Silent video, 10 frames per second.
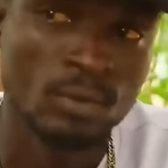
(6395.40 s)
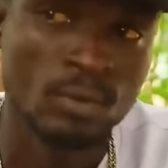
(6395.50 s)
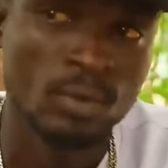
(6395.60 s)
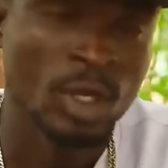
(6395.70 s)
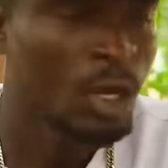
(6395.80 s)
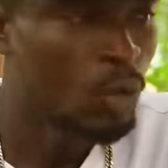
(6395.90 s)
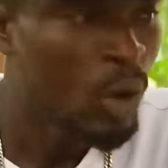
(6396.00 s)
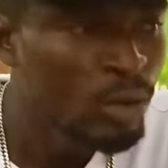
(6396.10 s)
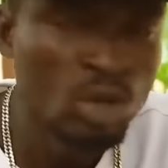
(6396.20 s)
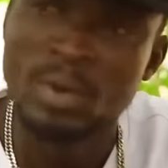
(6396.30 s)
Why will you
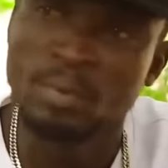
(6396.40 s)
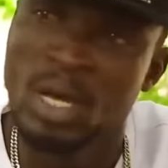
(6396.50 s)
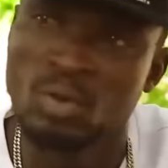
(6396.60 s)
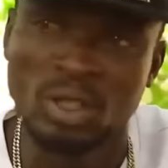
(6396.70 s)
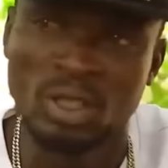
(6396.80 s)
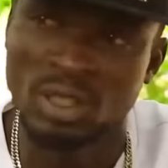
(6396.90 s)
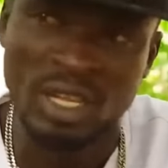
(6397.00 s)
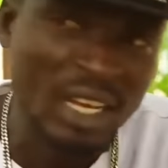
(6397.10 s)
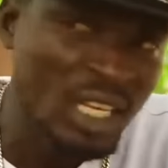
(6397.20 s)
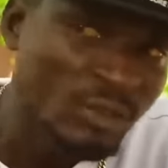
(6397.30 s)
be playing with that girl's
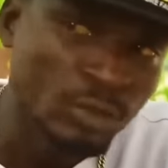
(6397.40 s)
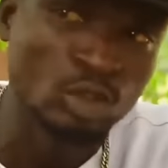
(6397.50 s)
future just to